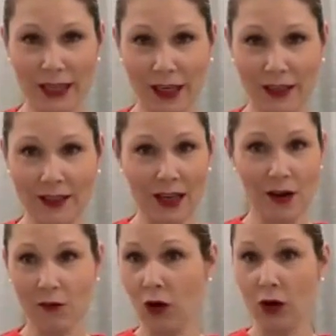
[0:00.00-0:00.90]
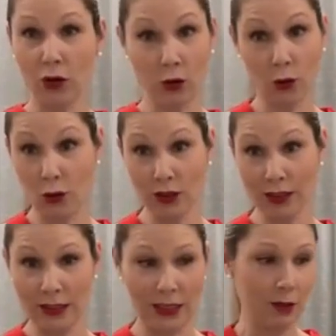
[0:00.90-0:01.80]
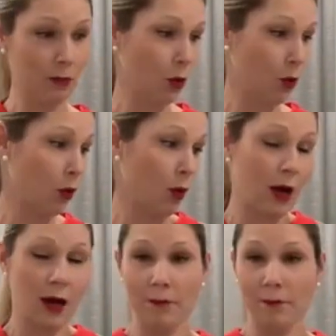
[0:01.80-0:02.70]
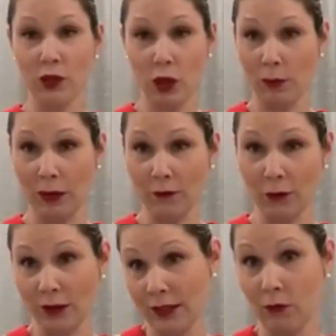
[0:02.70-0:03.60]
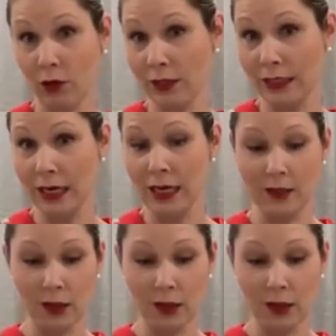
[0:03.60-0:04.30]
seconds and I've got a gorgeous dip or topping for some crostini.